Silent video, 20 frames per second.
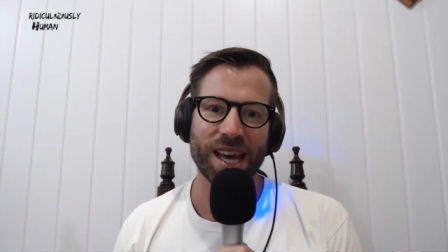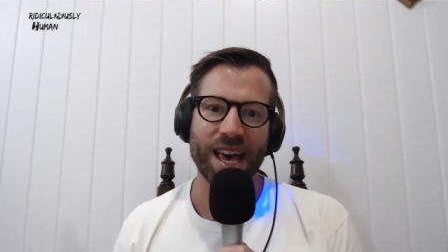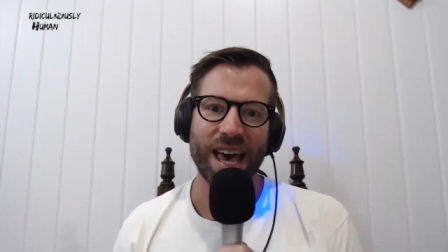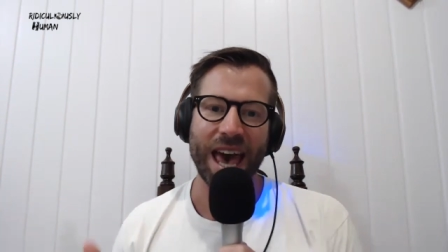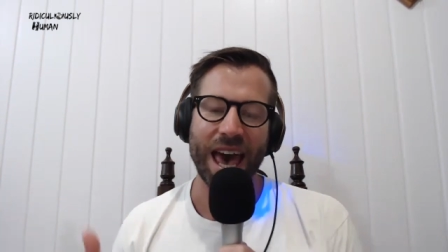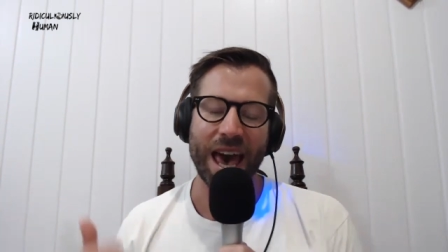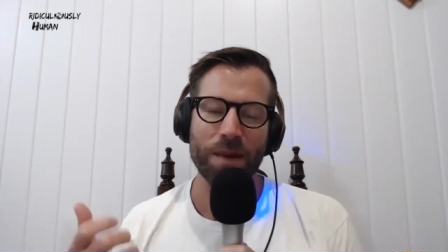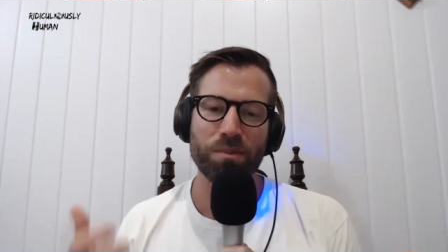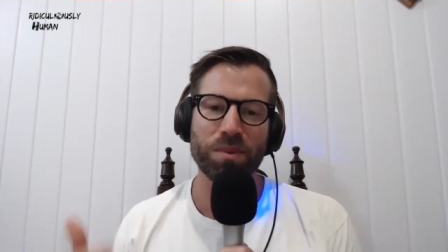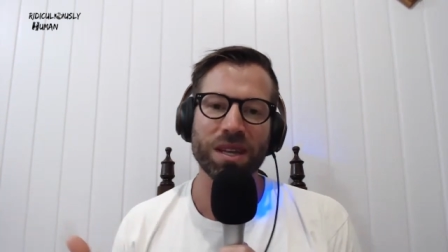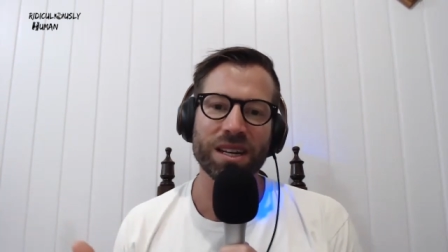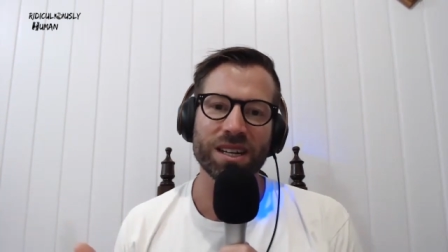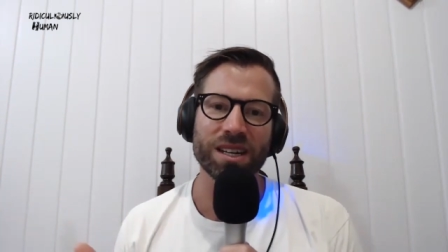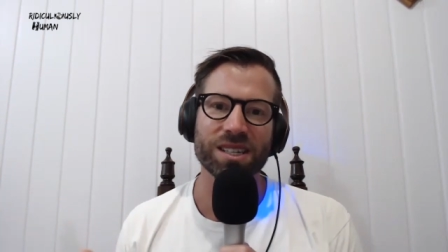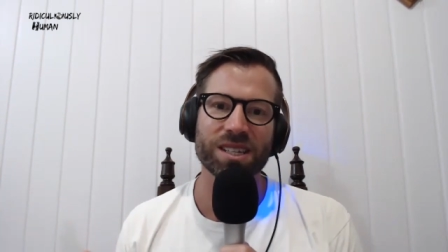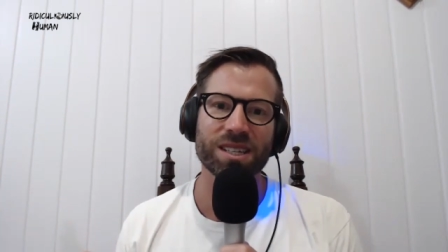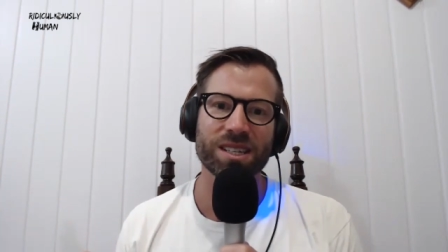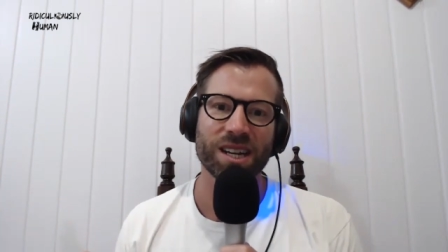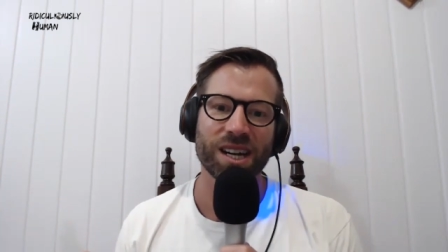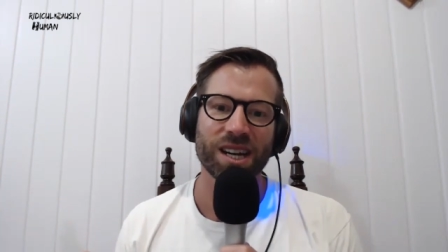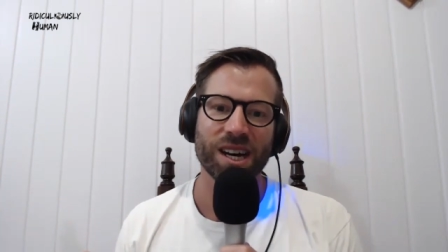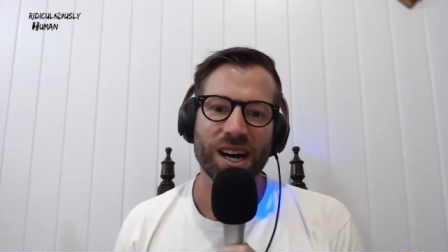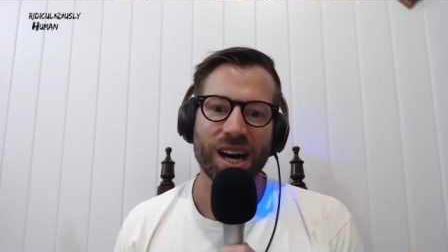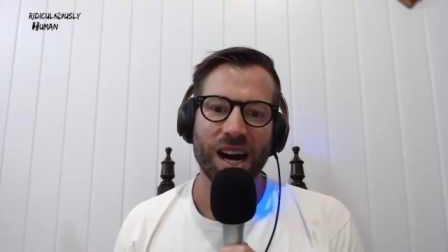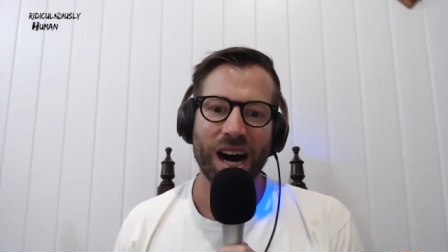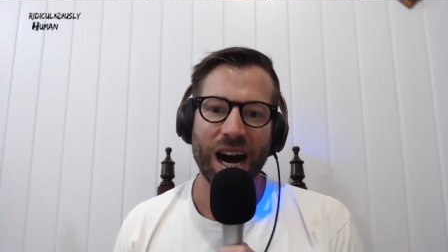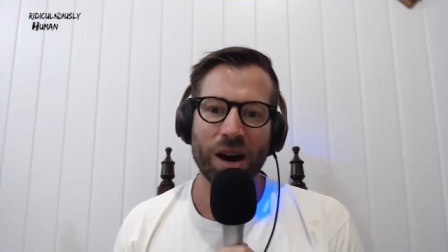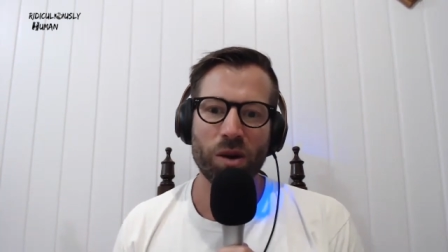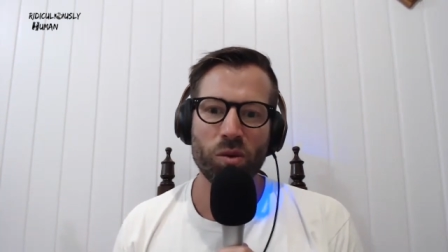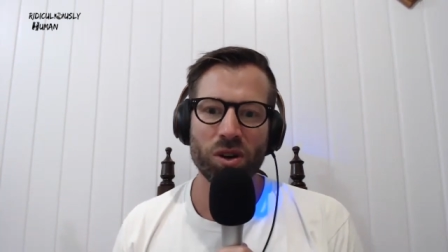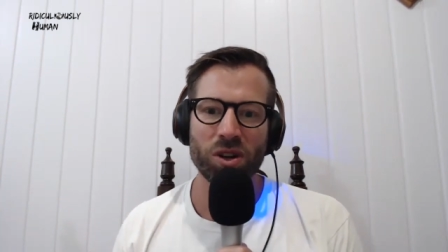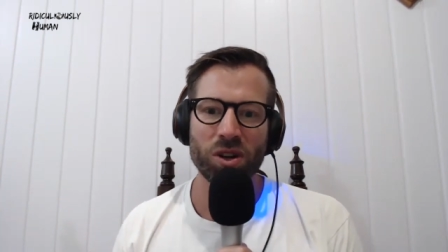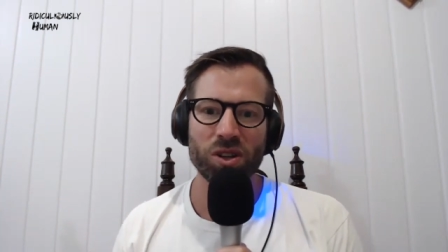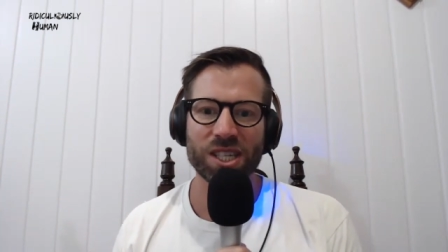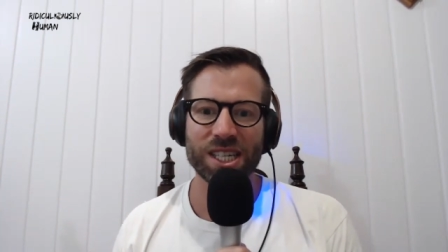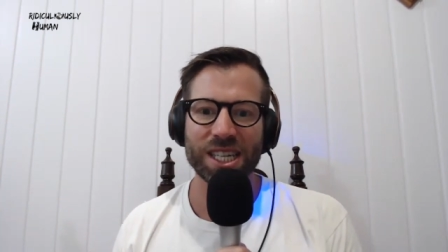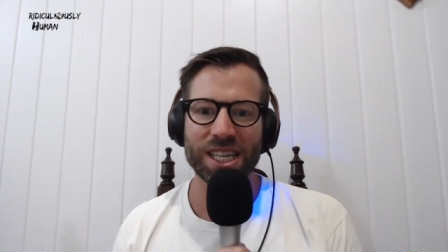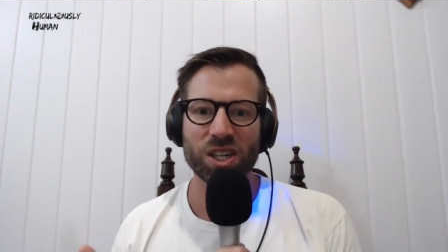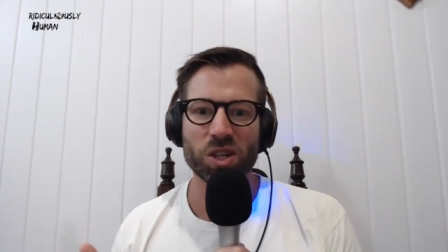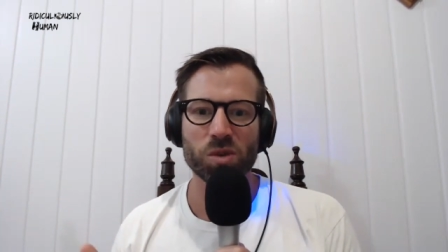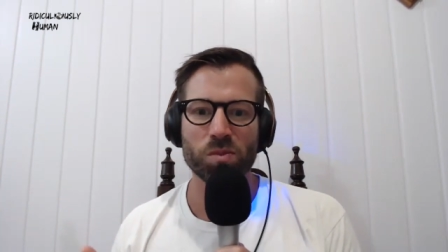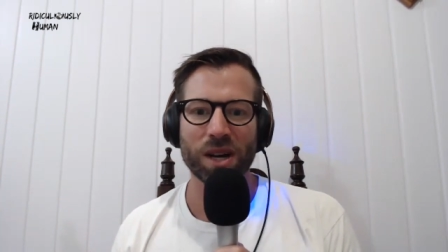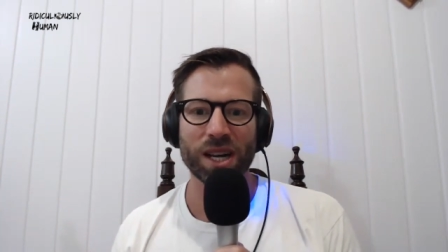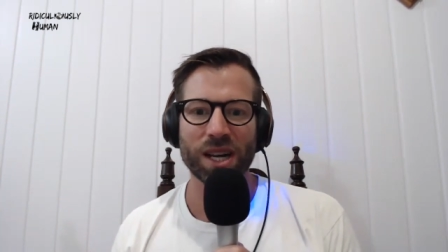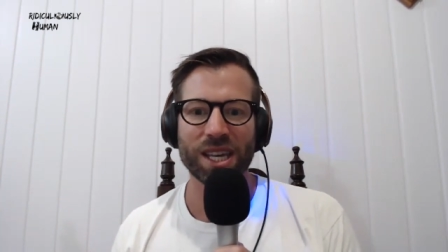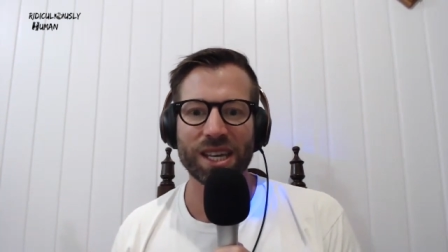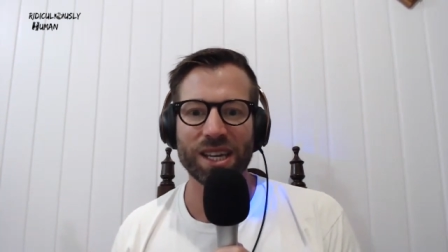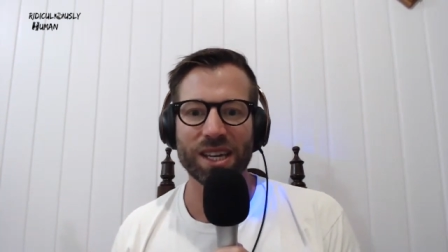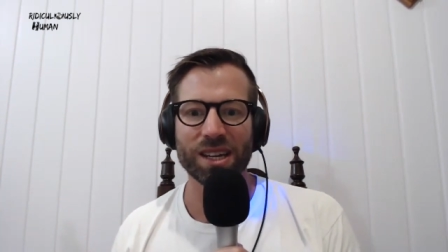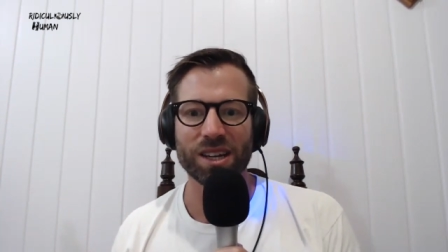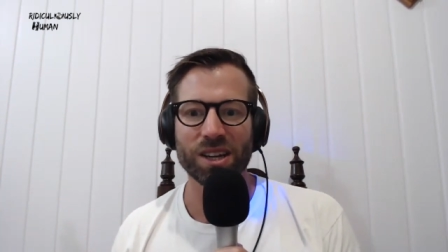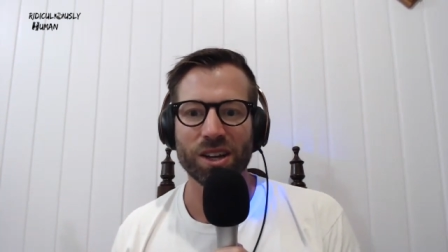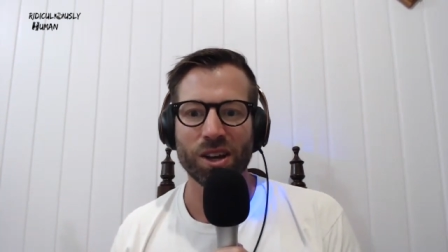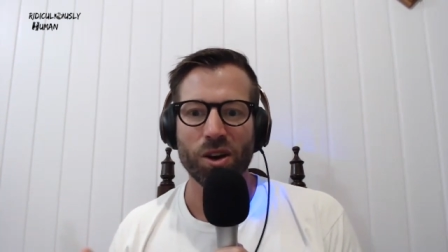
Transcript: happiness. I want to teach my kid